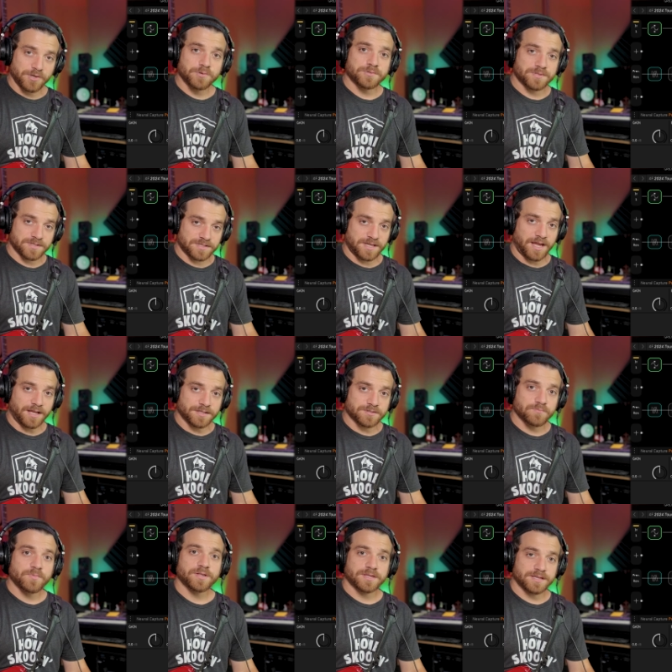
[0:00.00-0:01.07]
use scenes
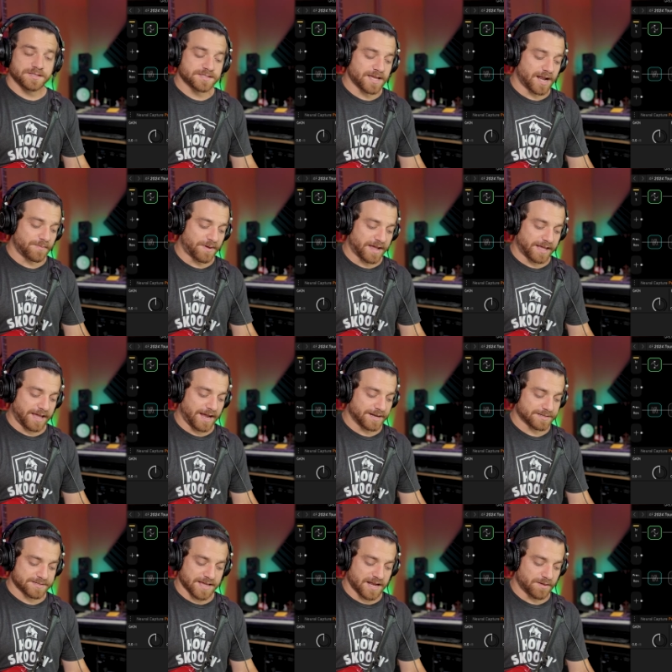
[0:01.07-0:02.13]
with this setup. I
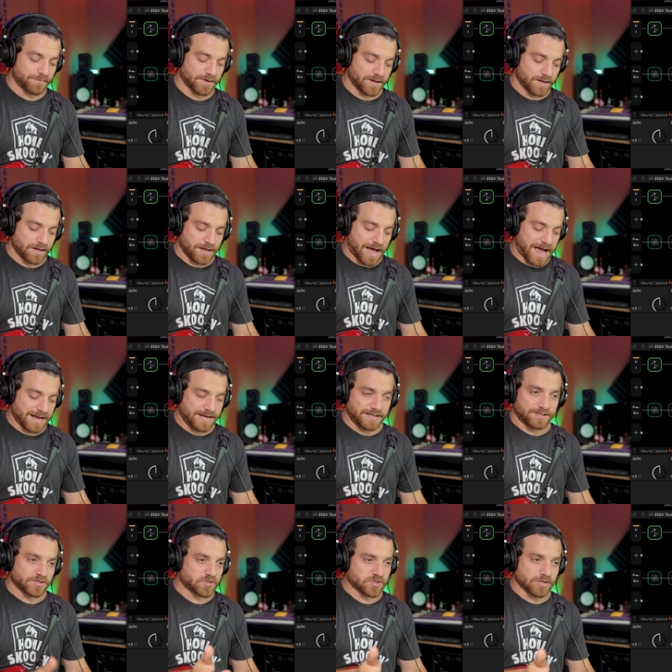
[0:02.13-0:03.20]
can't set up, I
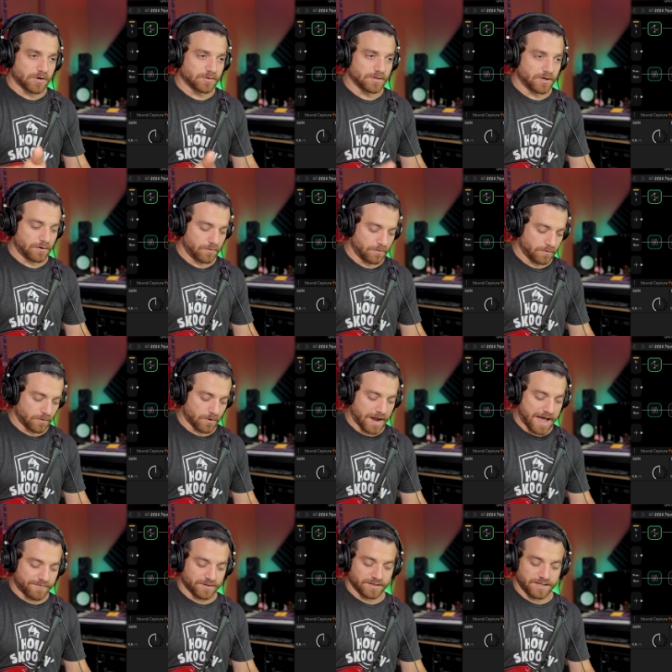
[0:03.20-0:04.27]
need to solo or
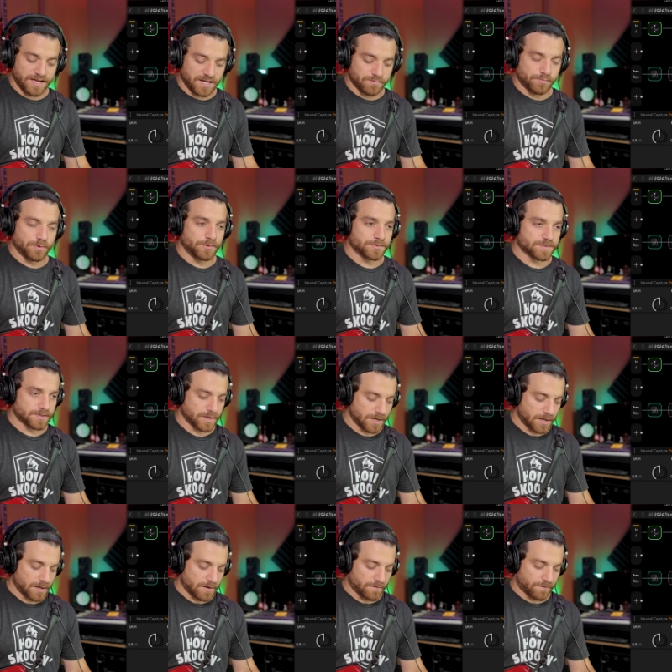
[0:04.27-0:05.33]
have a lead boost
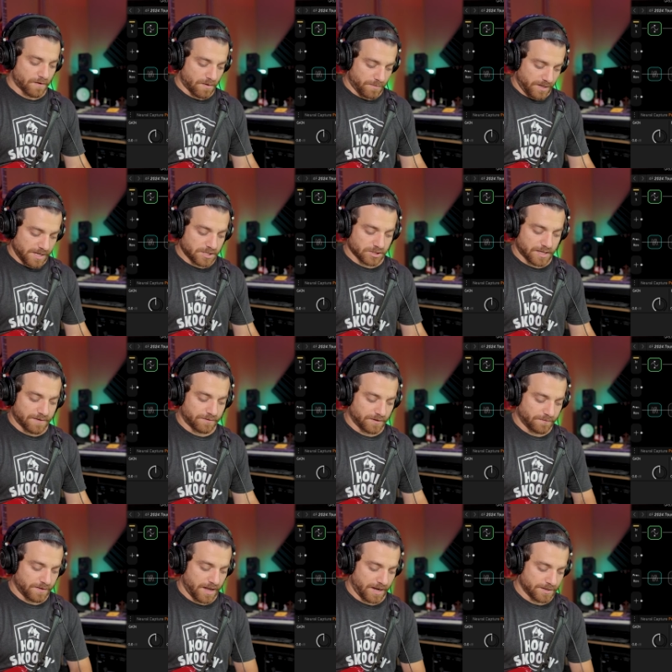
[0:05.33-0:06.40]
from each level
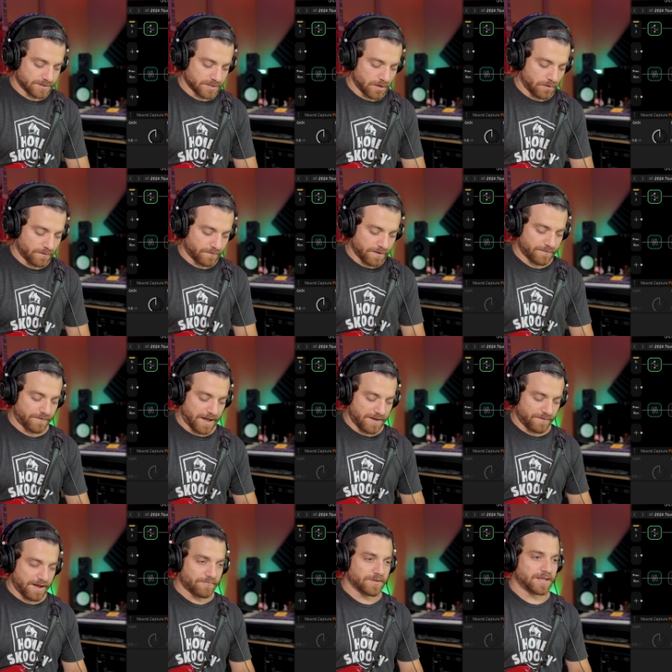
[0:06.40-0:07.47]
of gain. So if I
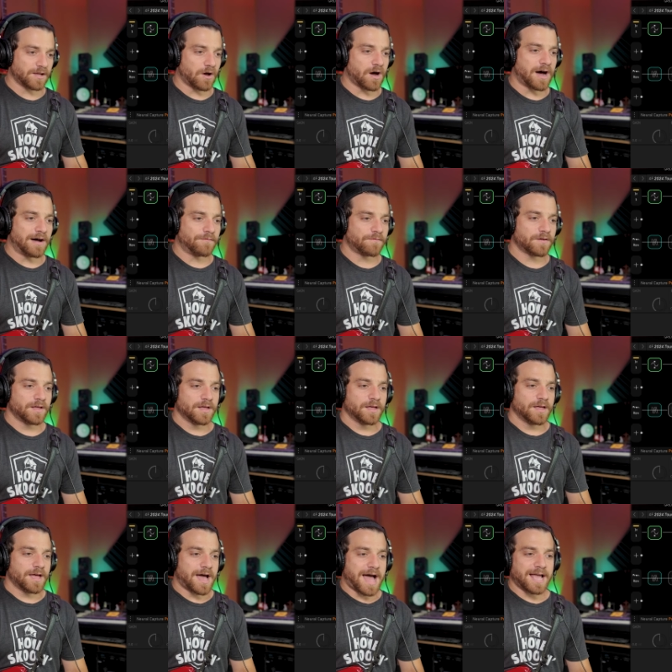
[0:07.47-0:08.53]
have everything off,
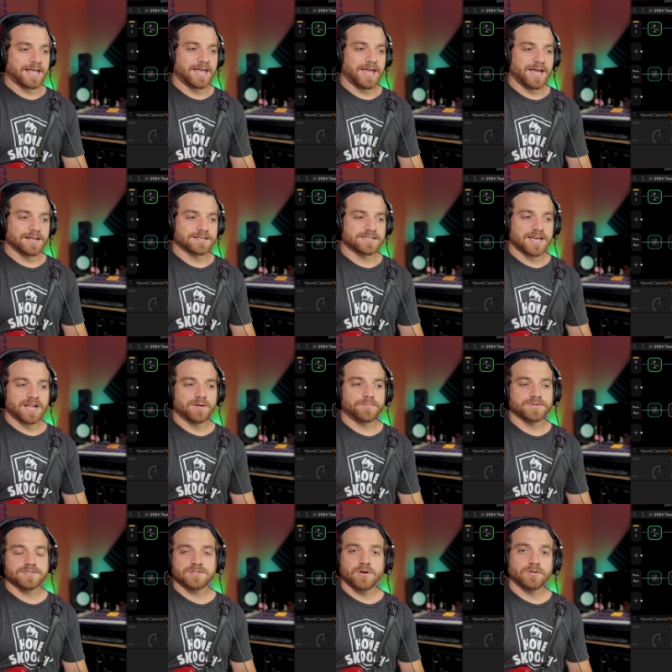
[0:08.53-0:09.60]
I can't set
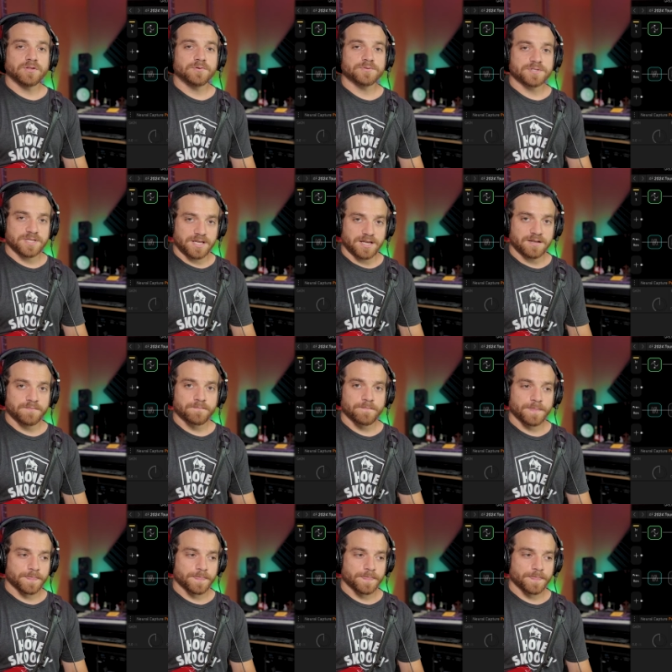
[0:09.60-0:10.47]
up a solo scene